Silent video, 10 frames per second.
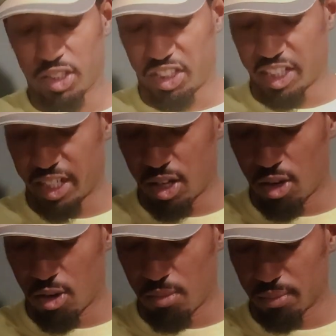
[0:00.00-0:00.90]
Just sit at
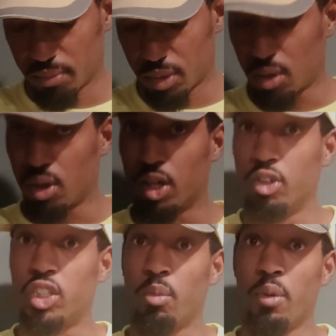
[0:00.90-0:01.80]
home or
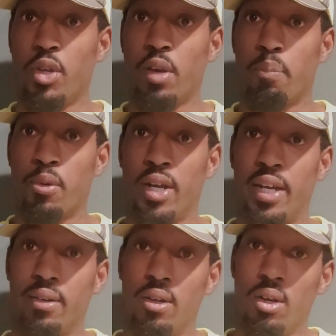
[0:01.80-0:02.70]
go somewhere where you can
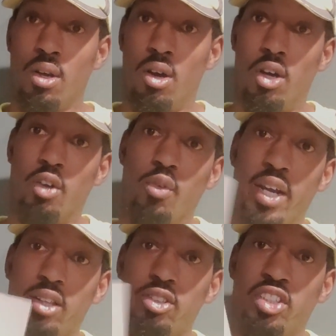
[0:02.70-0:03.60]
print on a
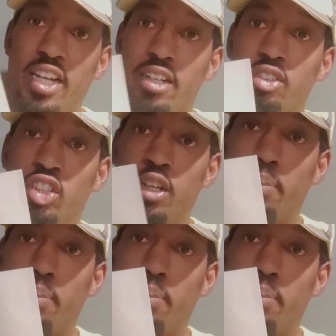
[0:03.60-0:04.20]
regular standard sheet